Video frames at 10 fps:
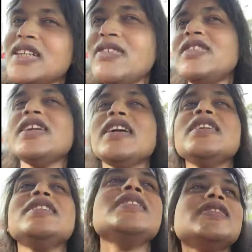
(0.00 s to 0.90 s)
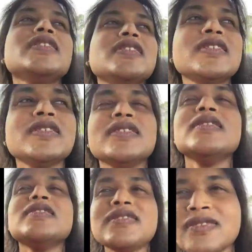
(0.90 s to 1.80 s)
everything else
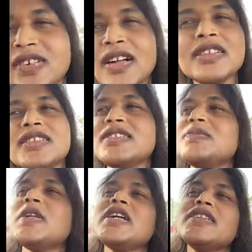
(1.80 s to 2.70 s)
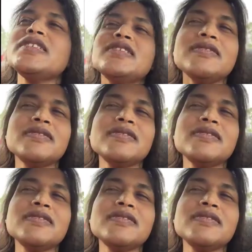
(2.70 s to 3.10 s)
falls into place.